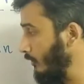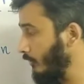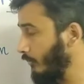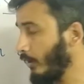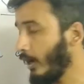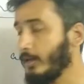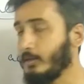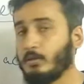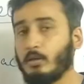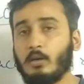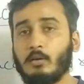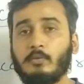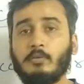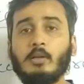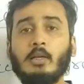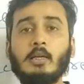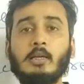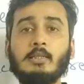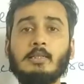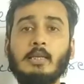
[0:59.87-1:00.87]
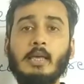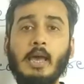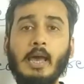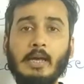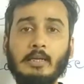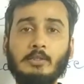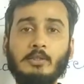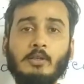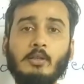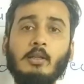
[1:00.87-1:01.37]
write-off is the
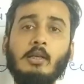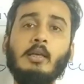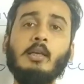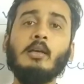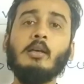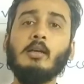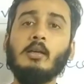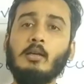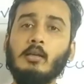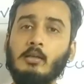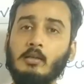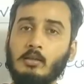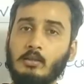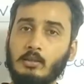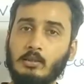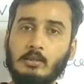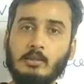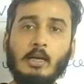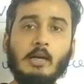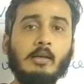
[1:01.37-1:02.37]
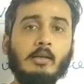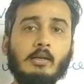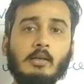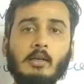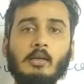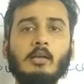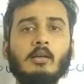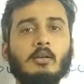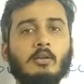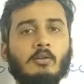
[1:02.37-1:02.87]
actually sunk
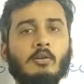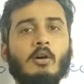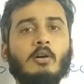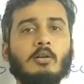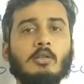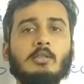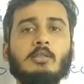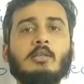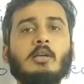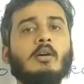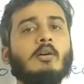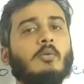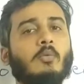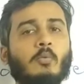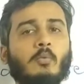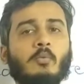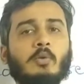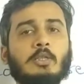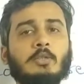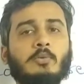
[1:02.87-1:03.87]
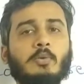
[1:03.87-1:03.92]
cost which